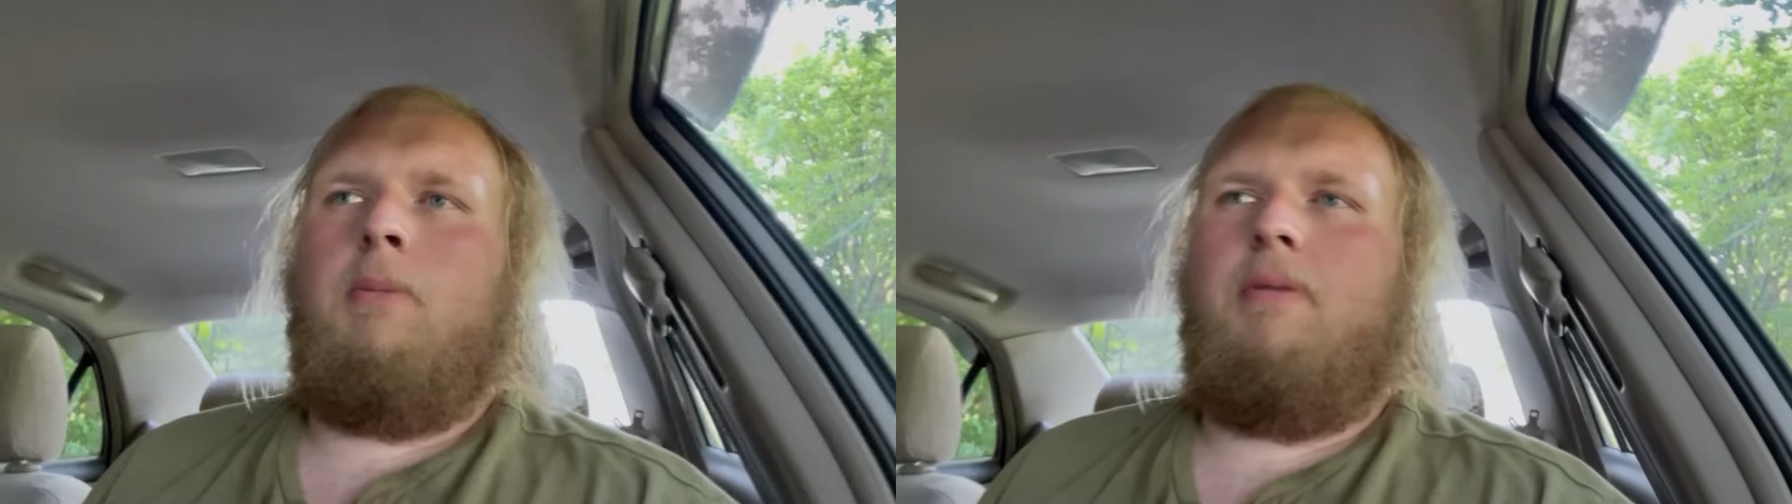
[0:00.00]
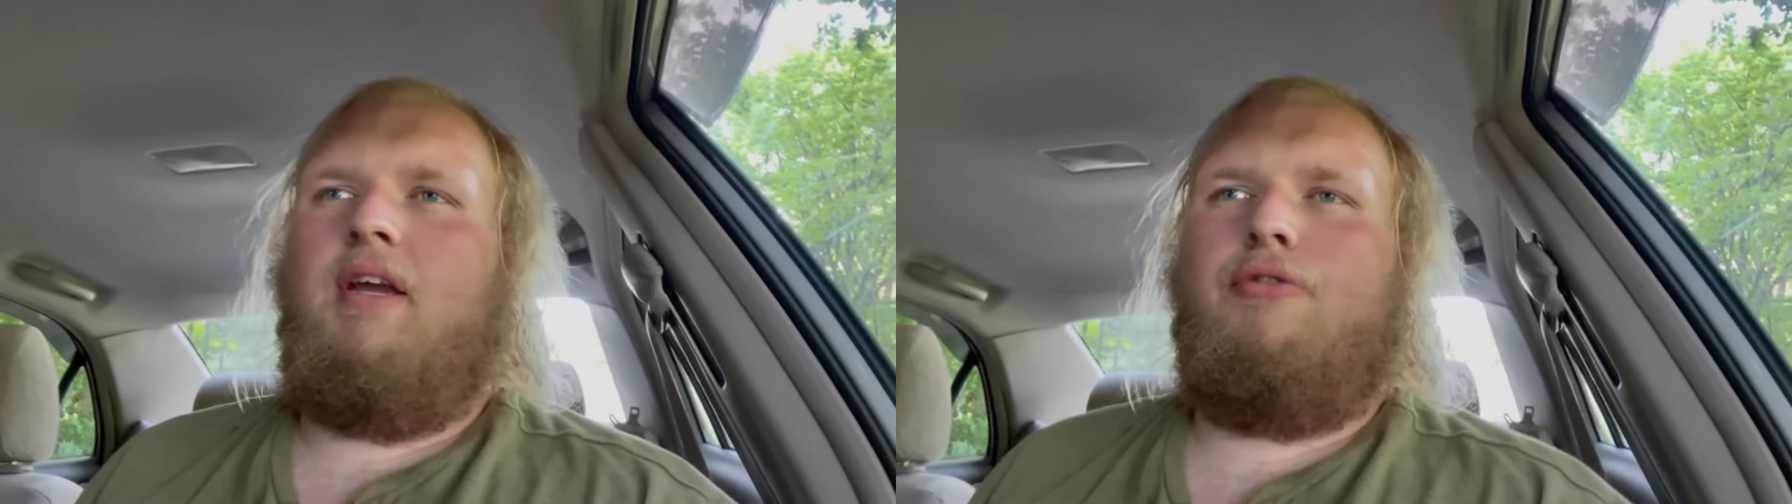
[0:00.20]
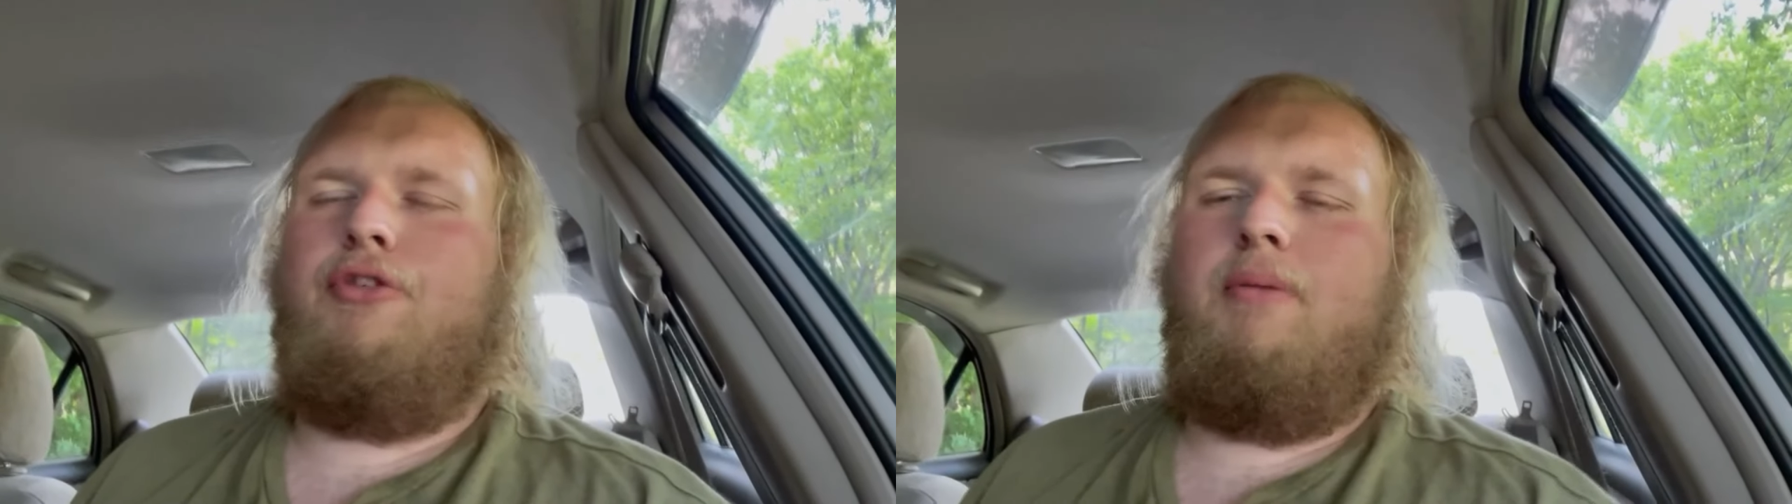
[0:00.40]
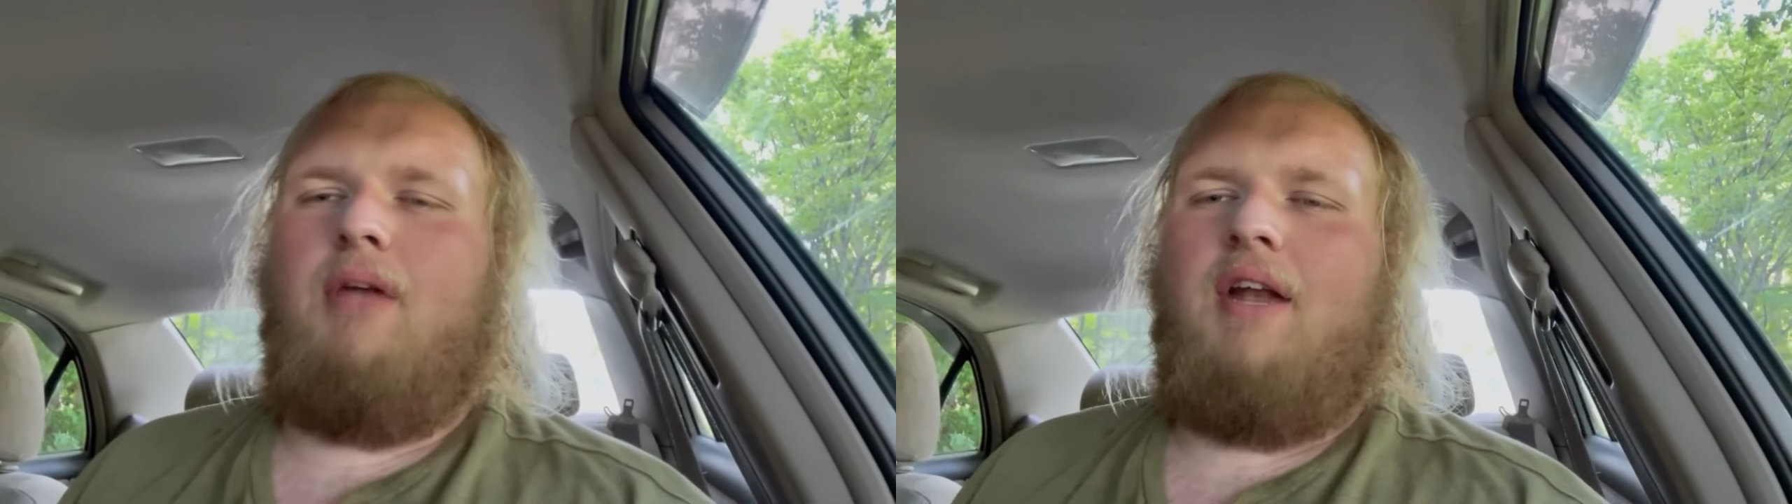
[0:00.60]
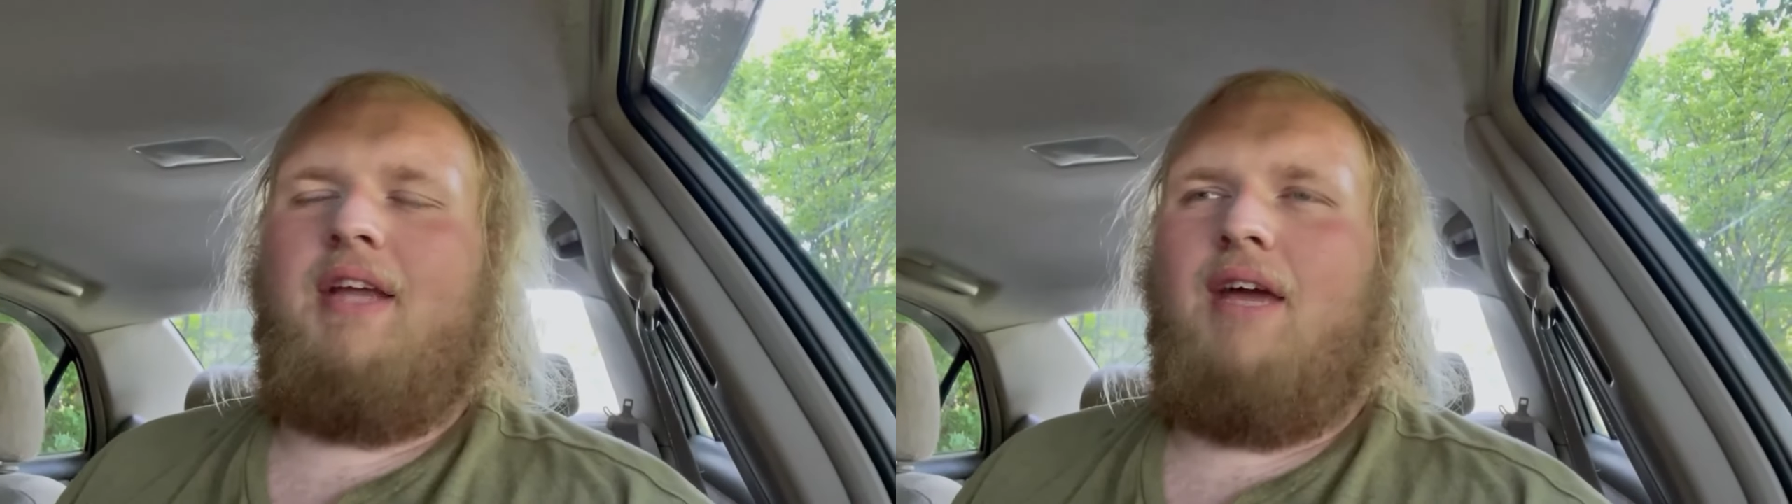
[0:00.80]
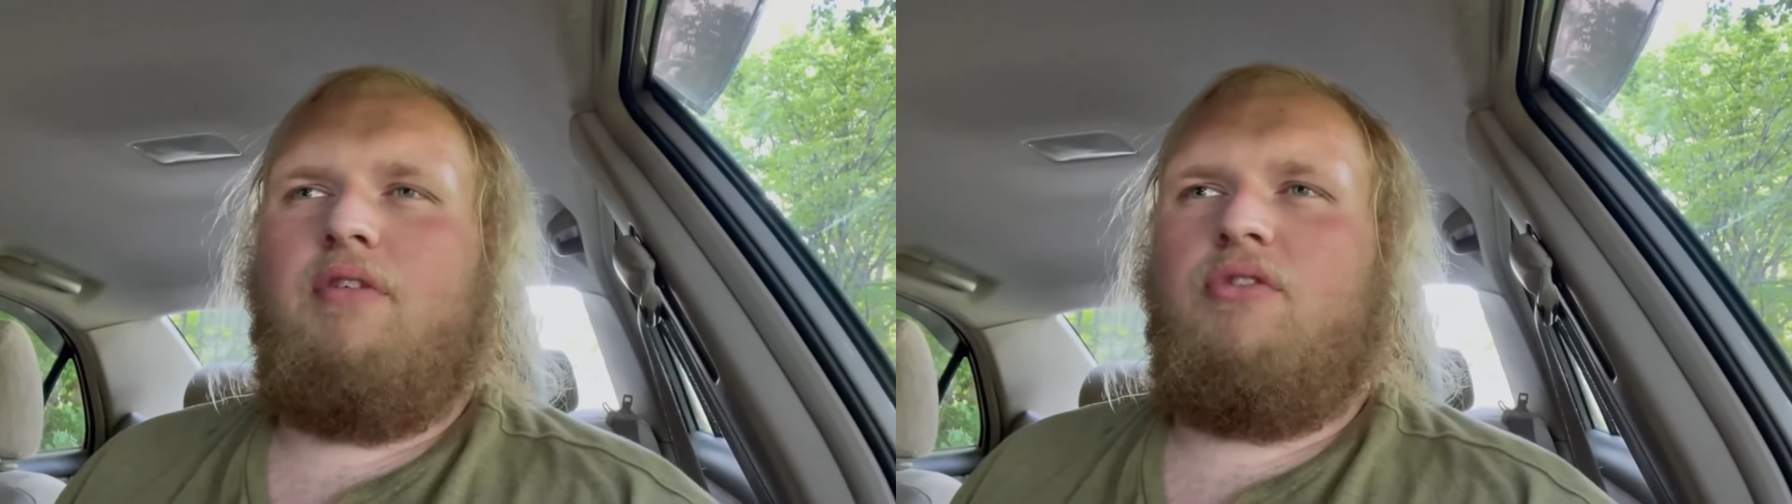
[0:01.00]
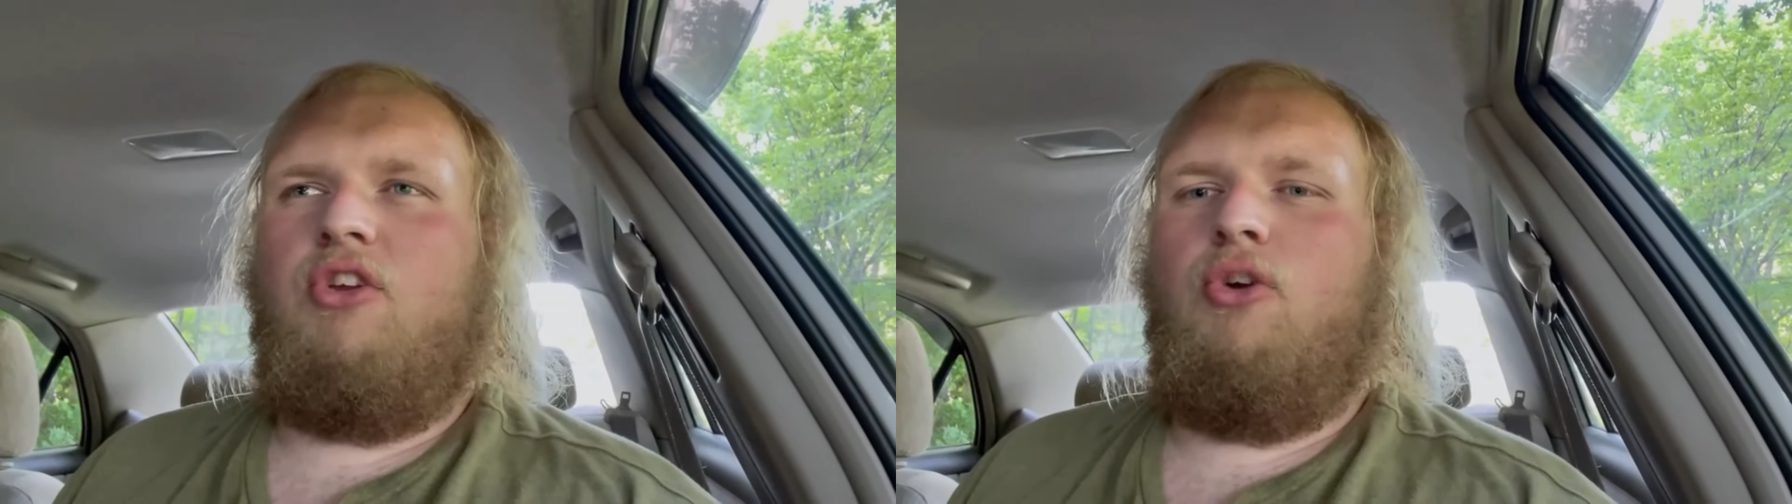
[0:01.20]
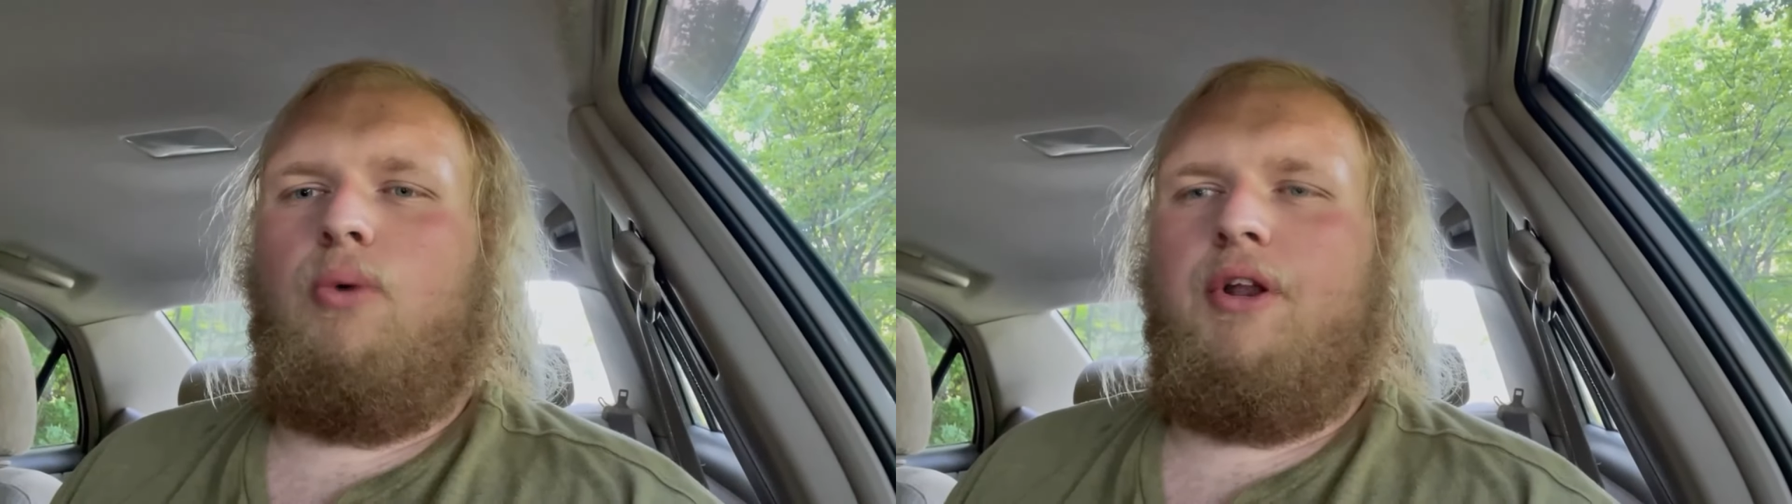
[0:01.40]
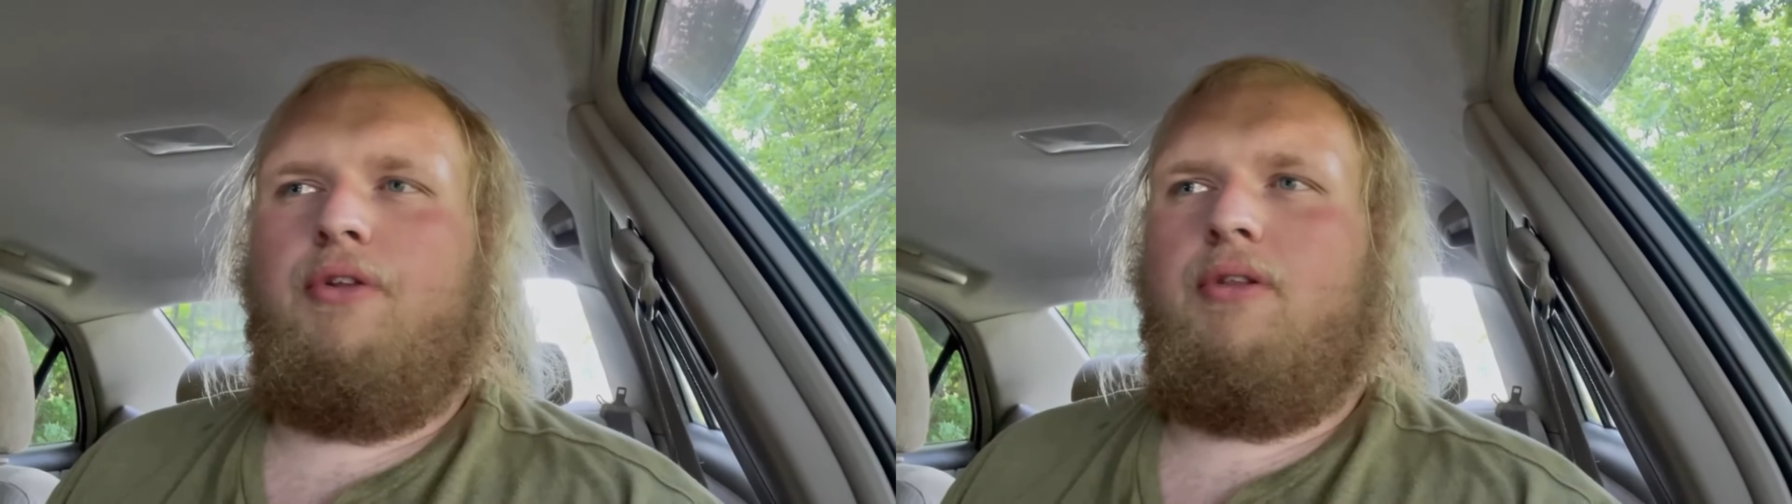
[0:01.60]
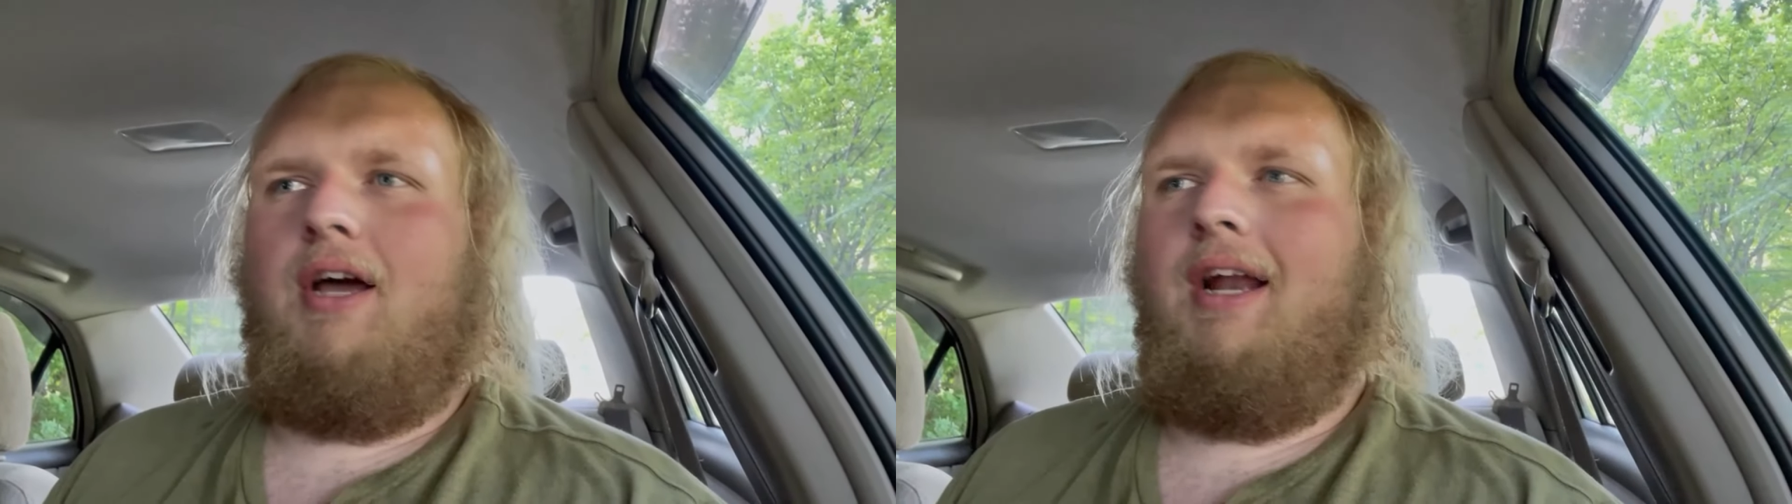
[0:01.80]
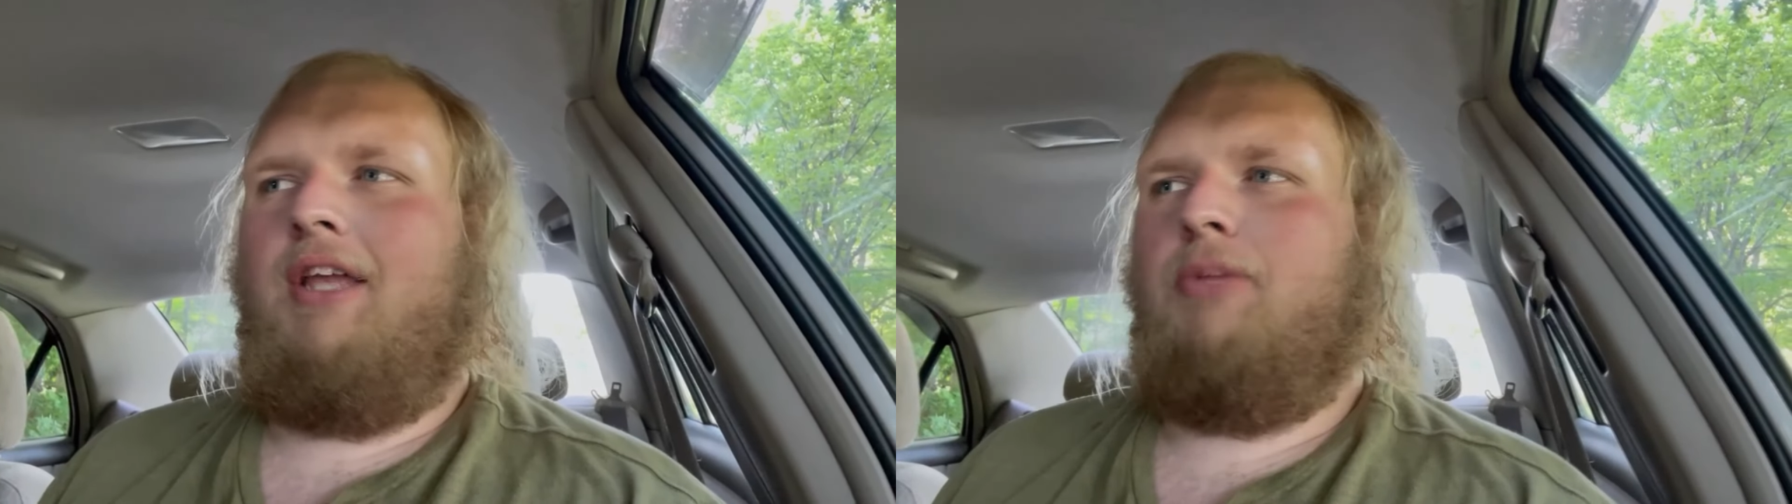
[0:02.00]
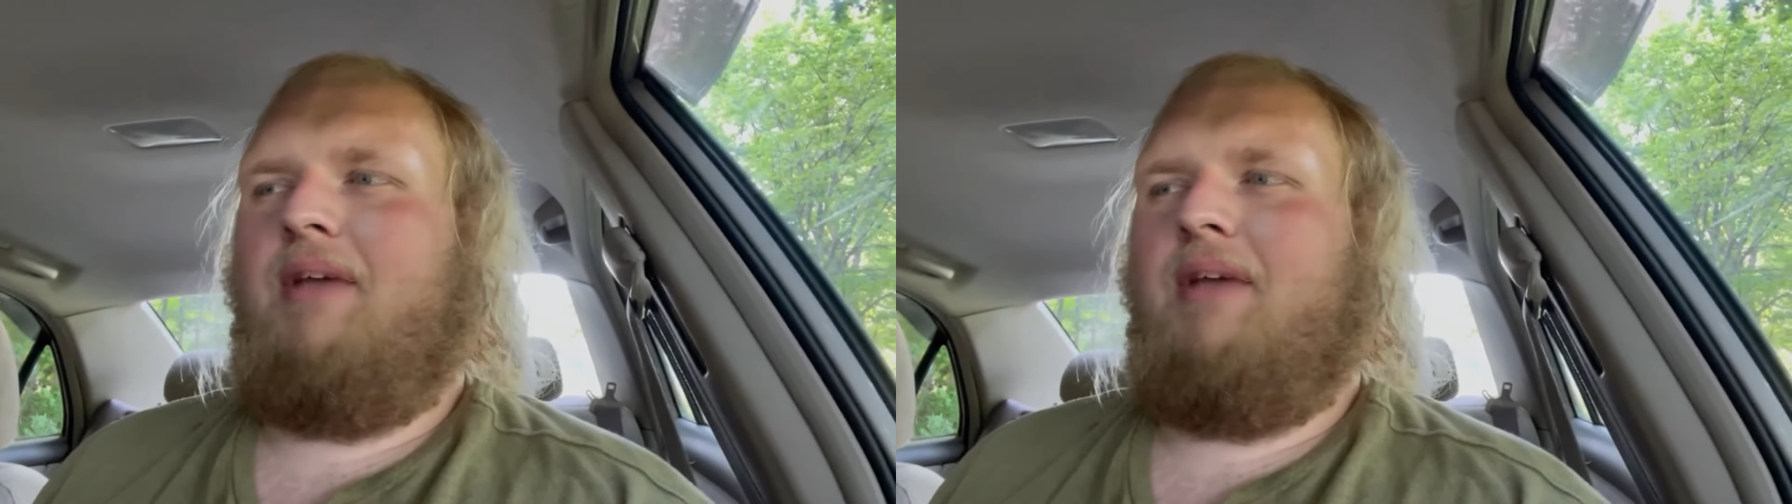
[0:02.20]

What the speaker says: But yeah, for them not to have a single one on their lot and